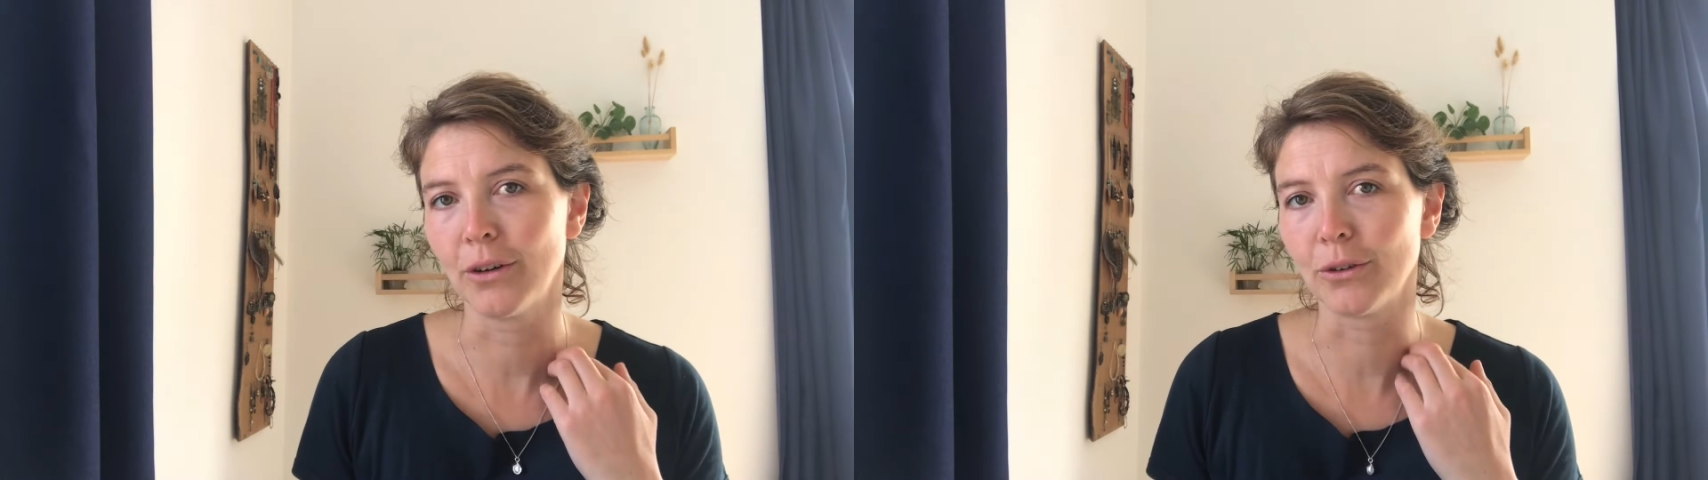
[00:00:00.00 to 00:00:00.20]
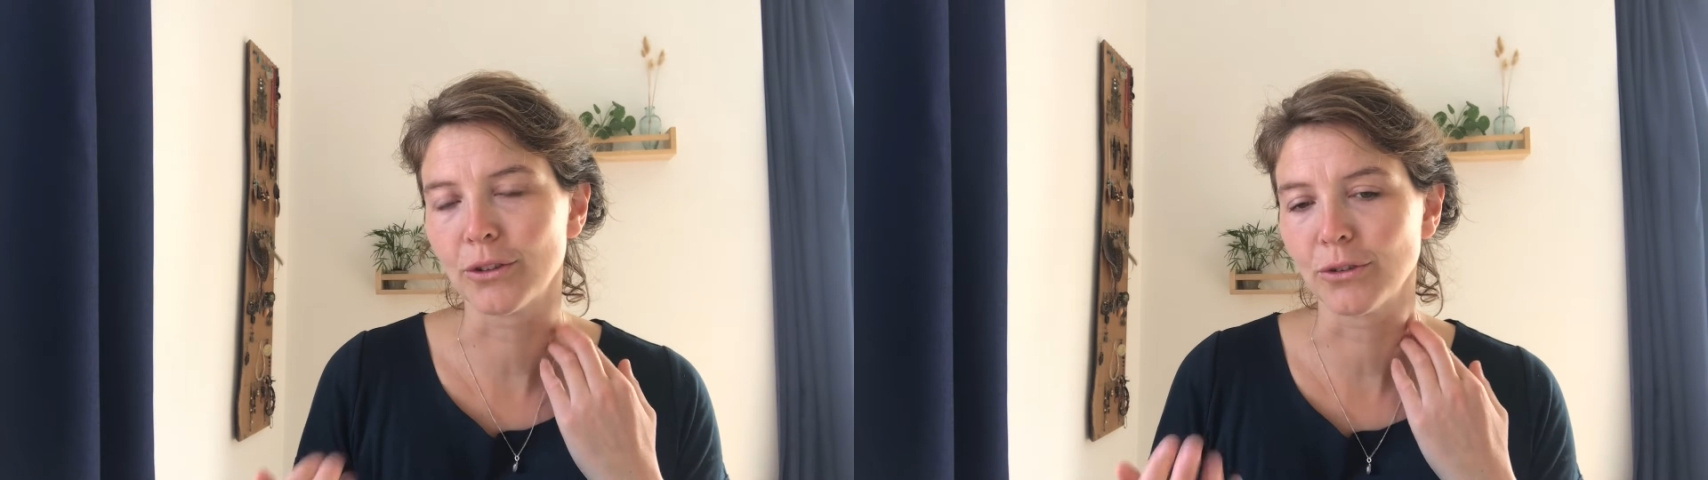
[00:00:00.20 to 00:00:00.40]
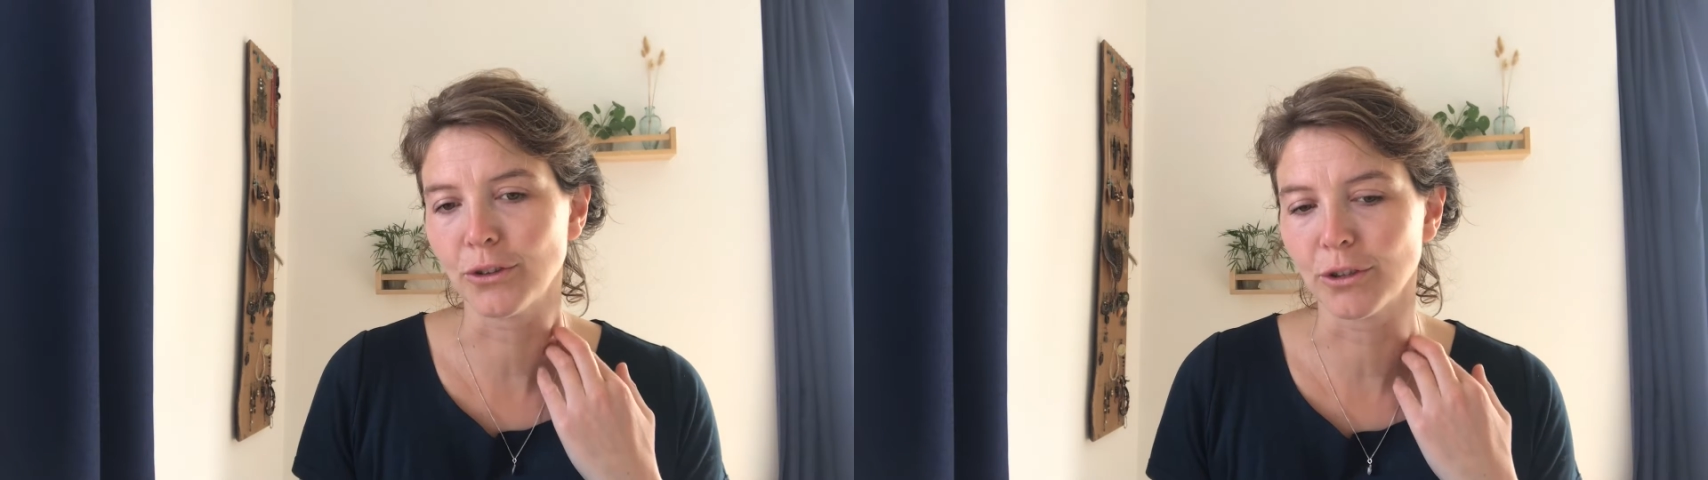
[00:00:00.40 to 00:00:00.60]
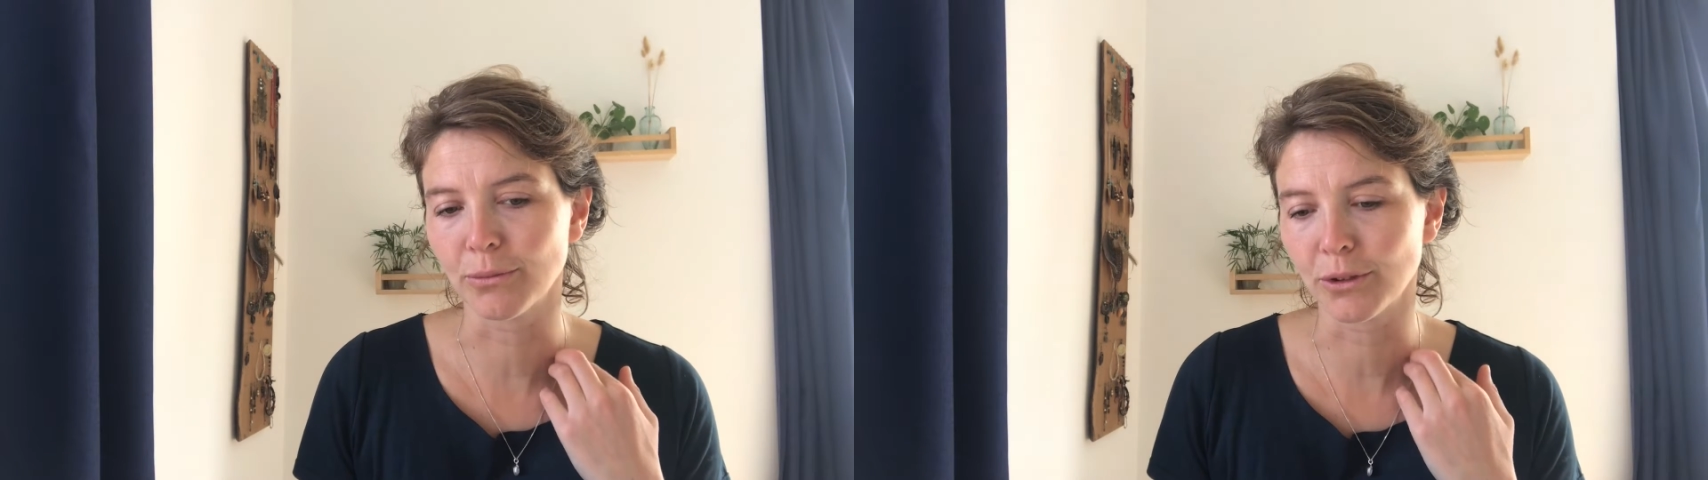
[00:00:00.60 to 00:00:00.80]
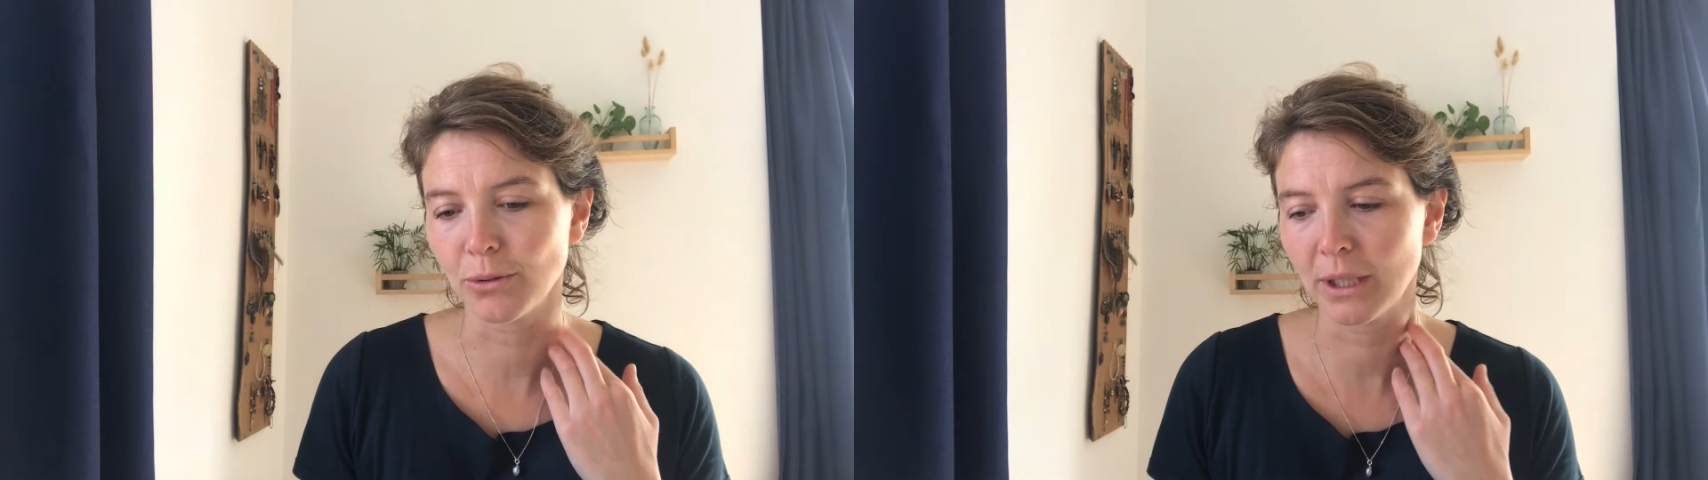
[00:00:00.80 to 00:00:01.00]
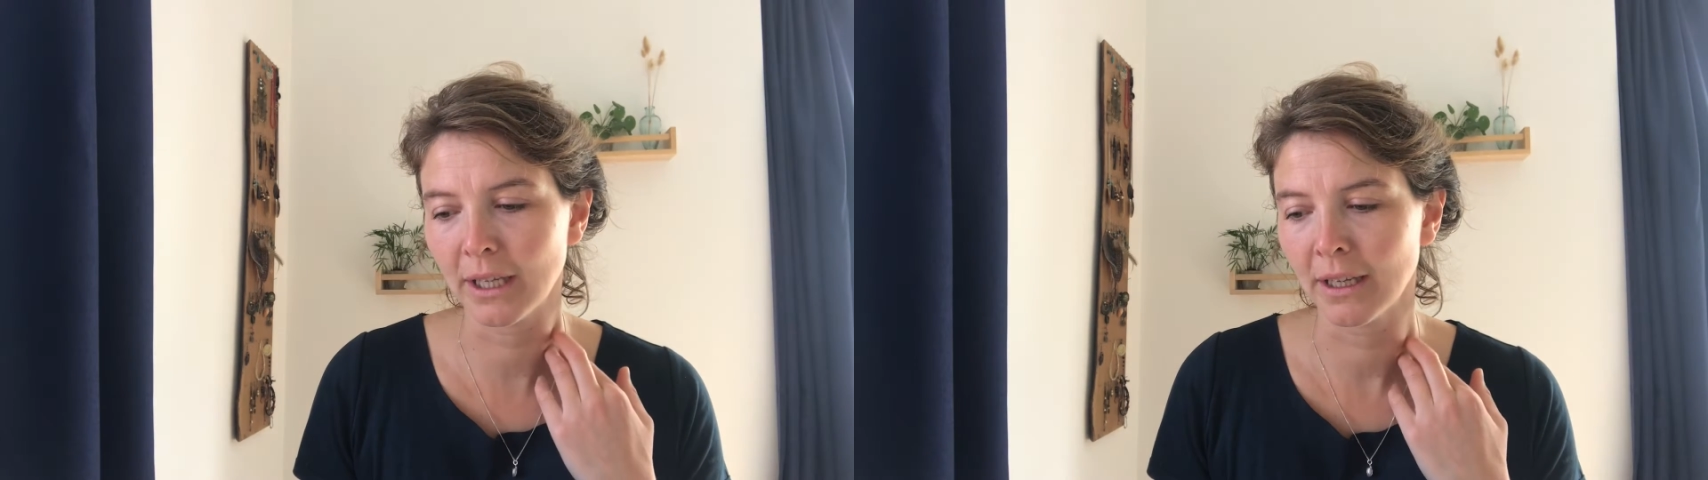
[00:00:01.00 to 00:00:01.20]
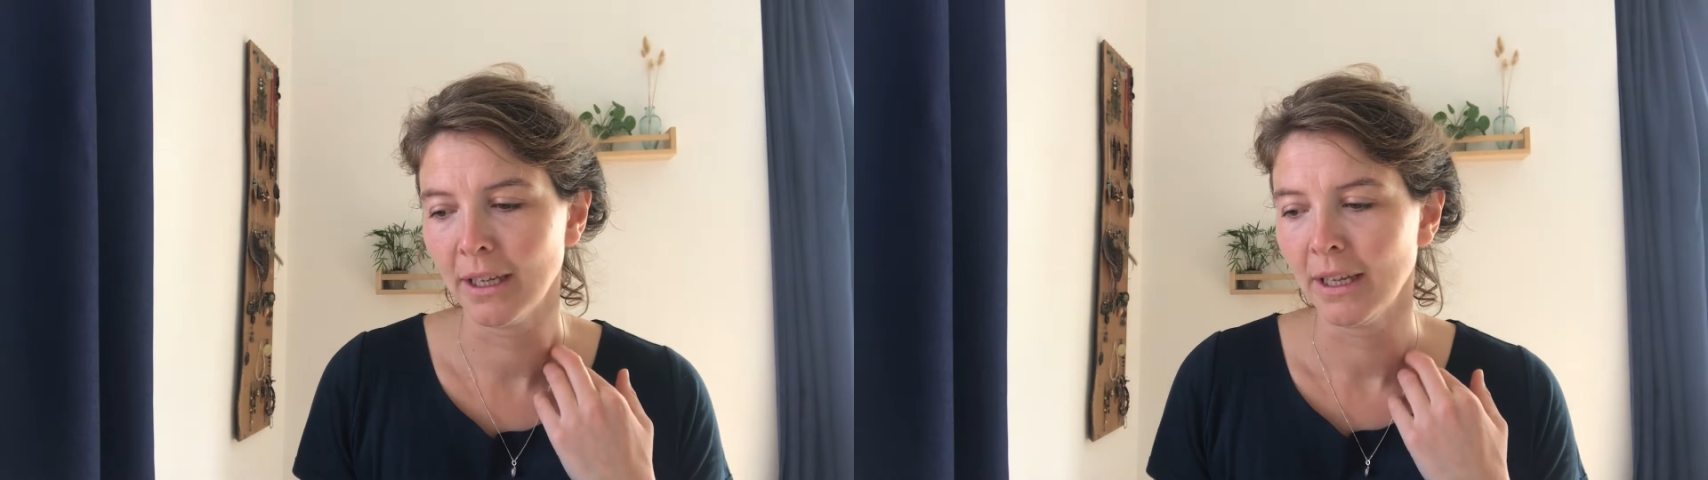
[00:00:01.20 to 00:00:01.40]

also some sewing.